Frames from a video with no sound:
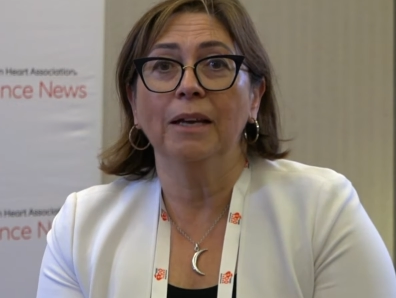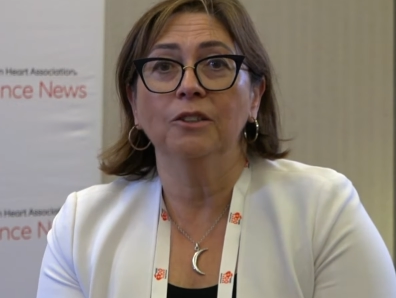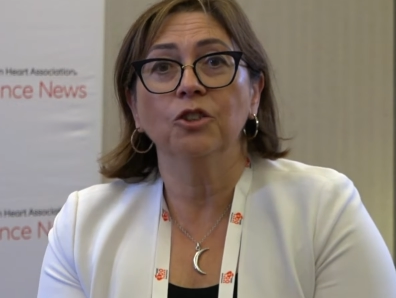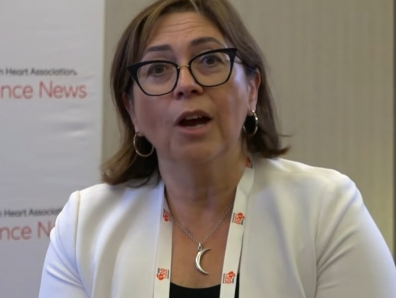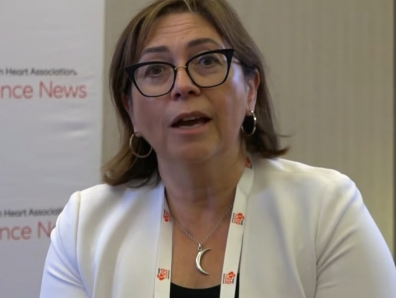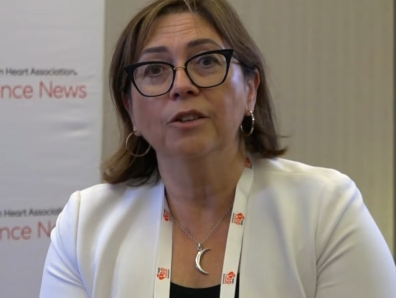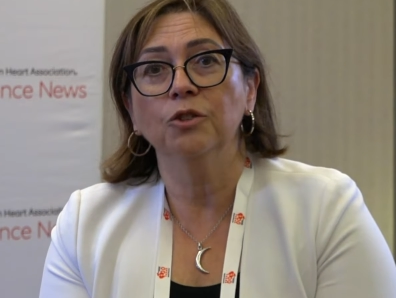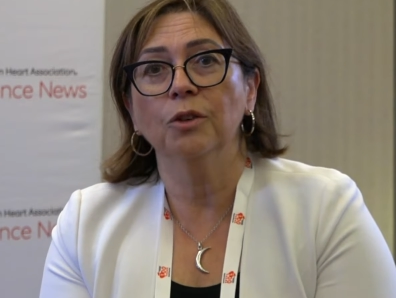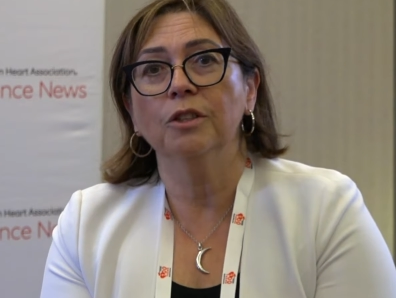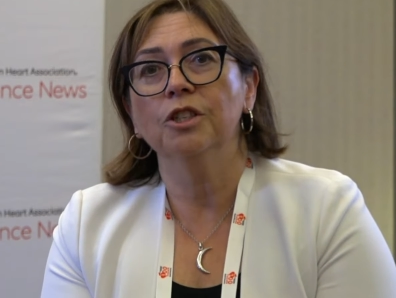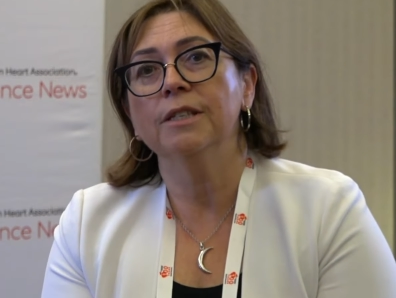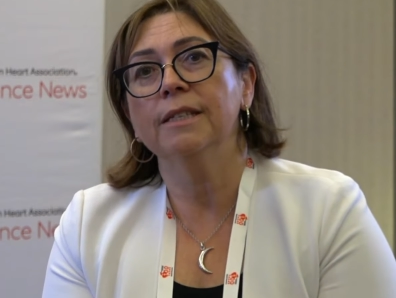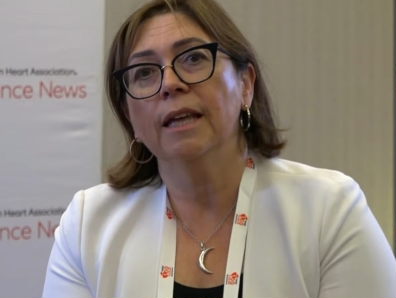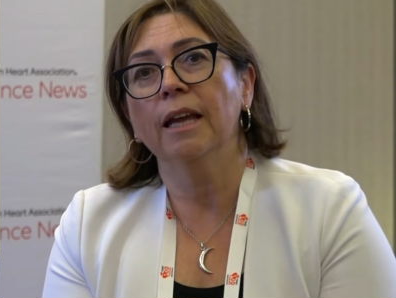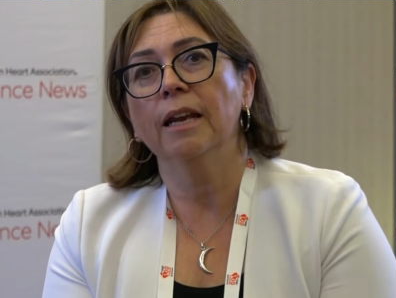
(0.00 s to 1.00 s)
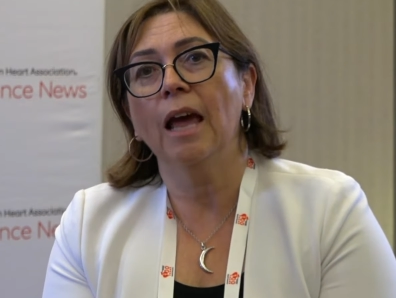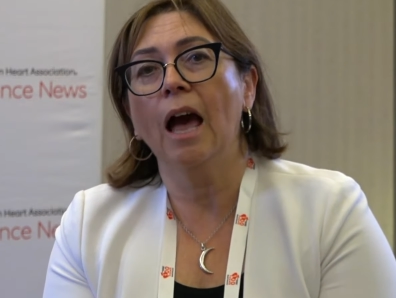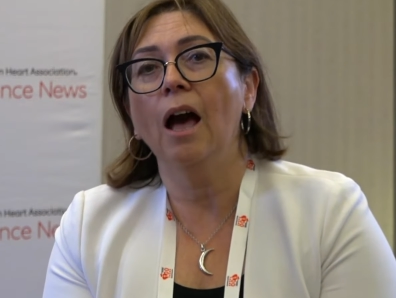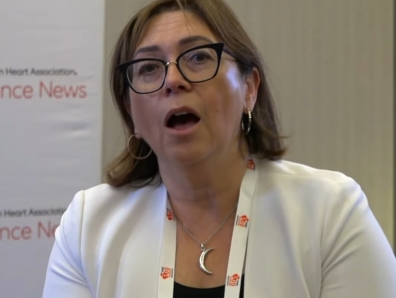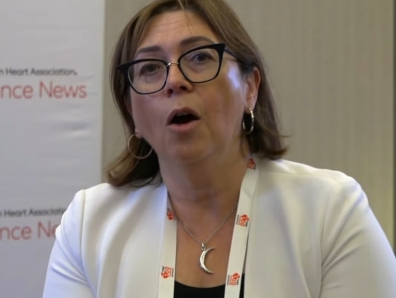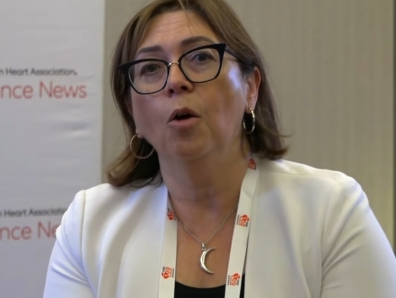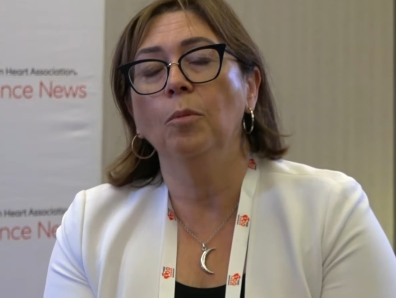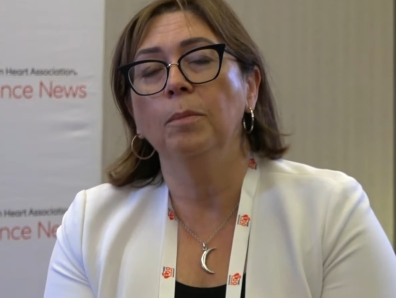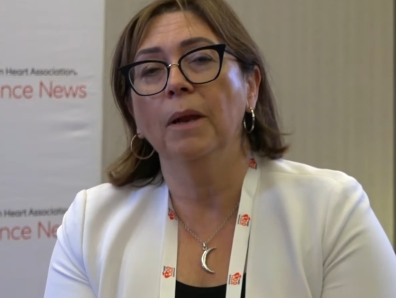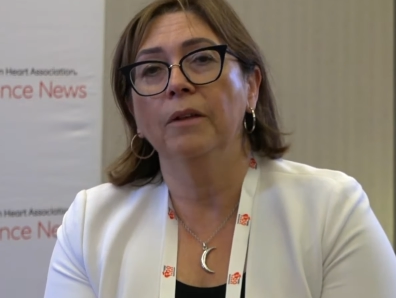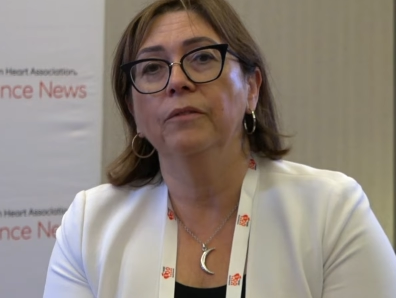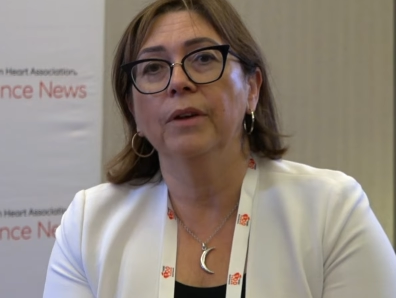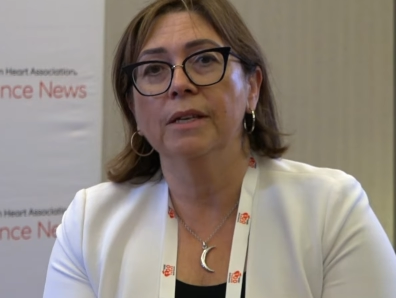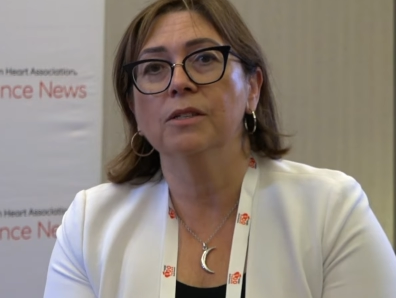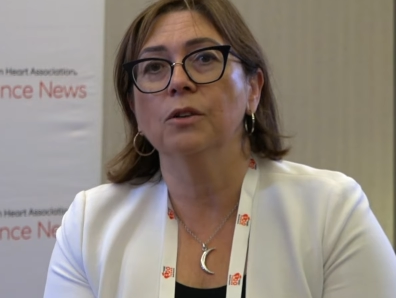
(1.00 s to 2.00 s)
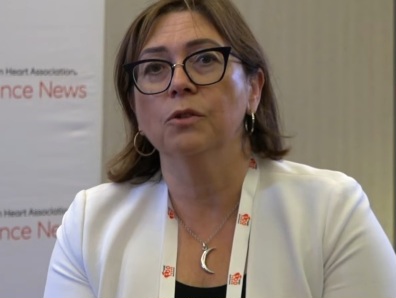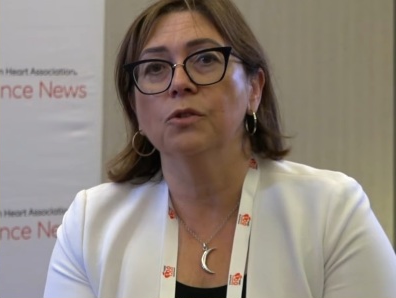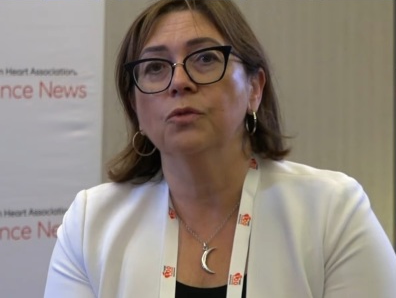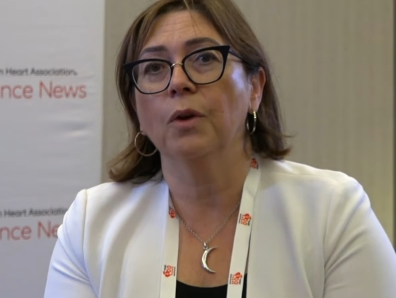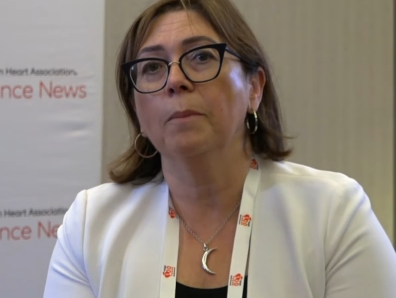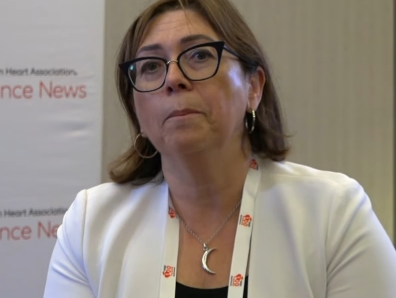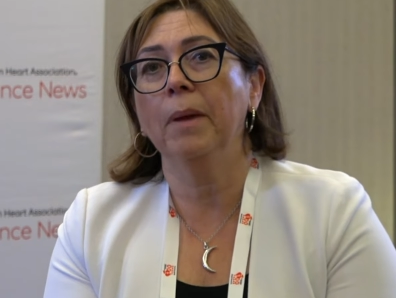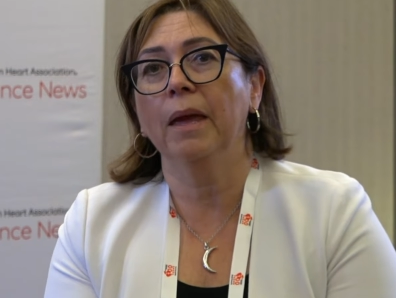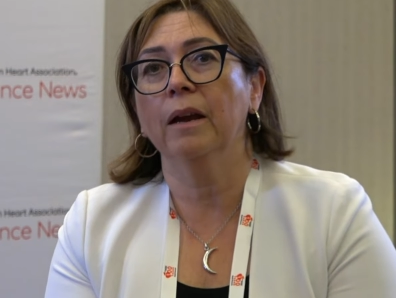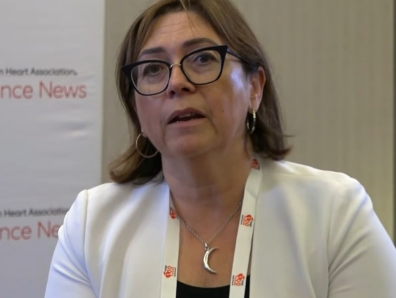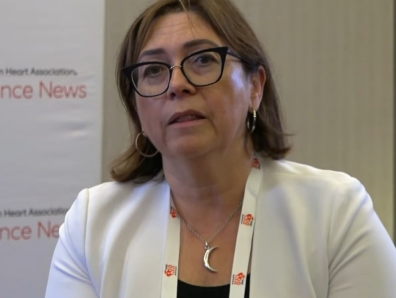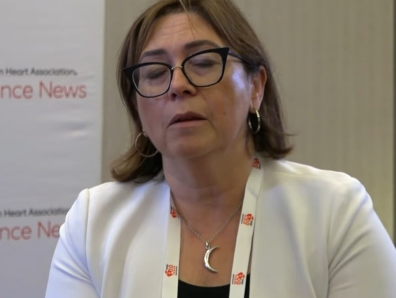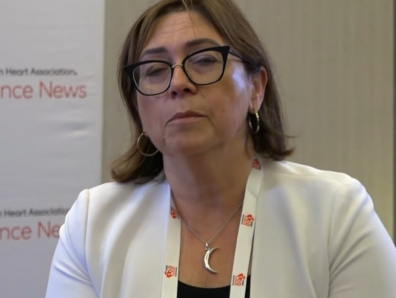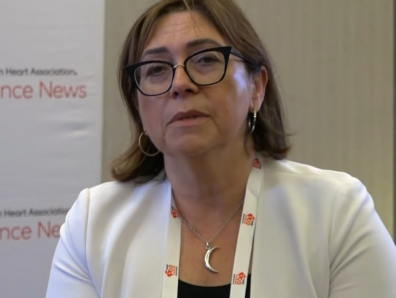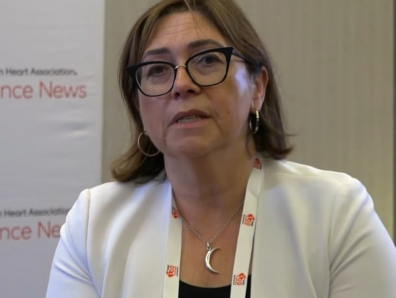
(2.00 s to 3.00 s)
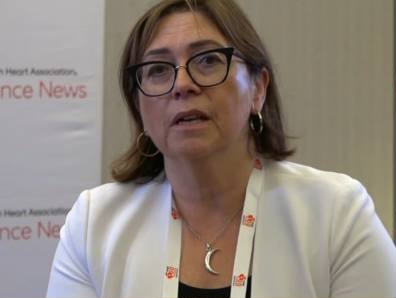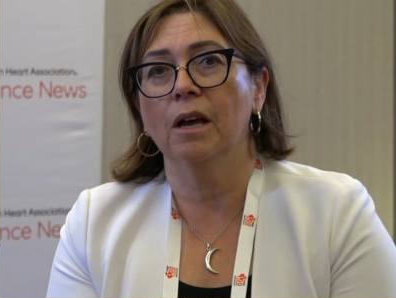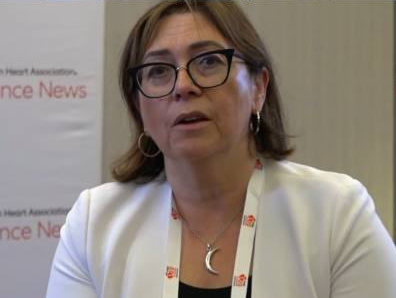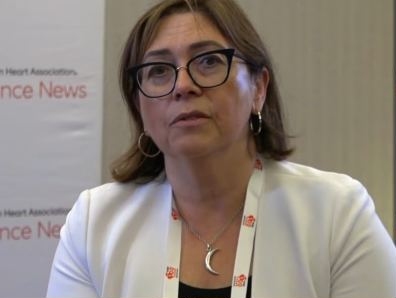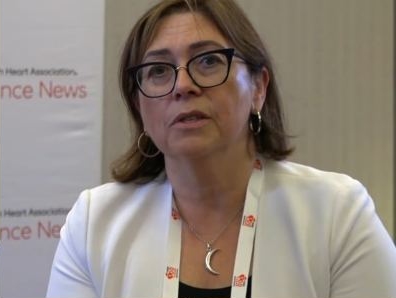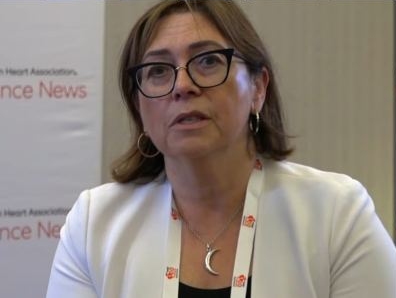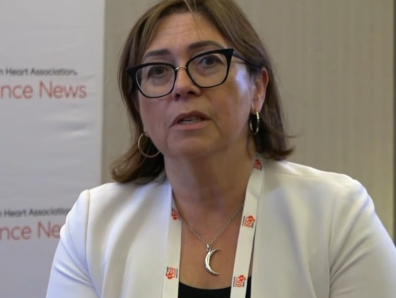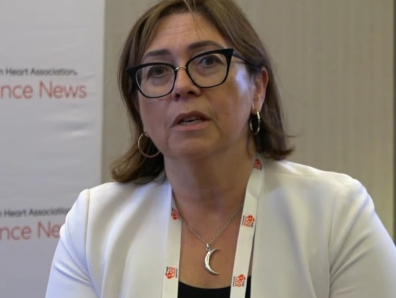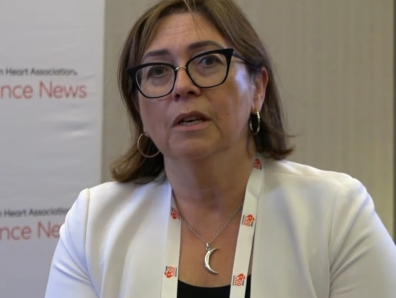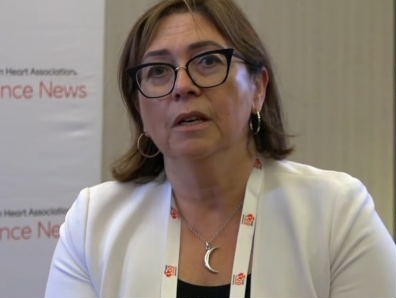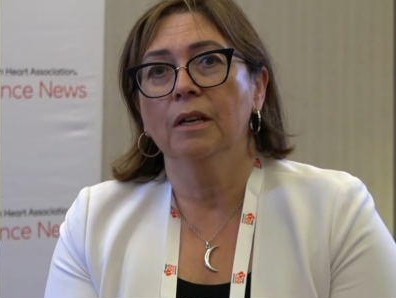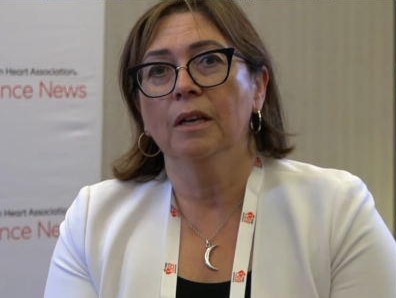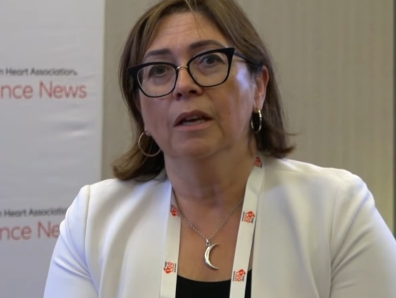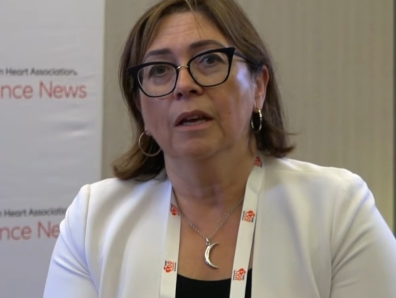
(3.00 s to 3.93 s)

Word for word: by trying to understand how blood vessels repair themselves.